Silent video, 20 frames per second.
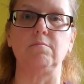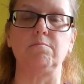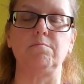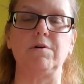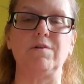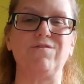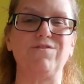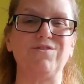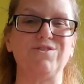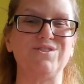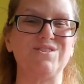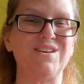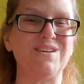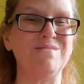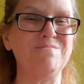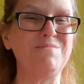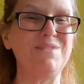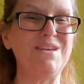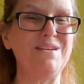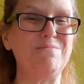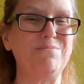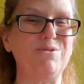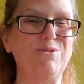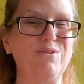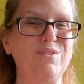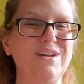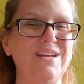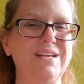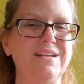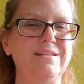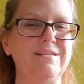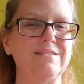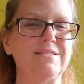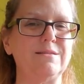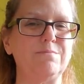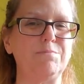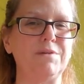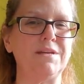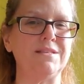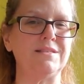But for some people, it
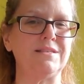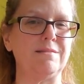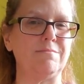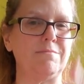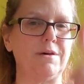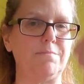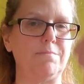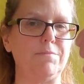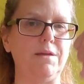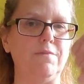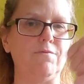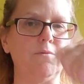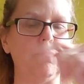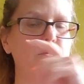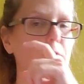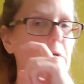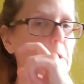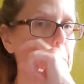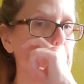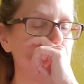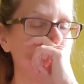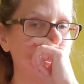spins them up even more.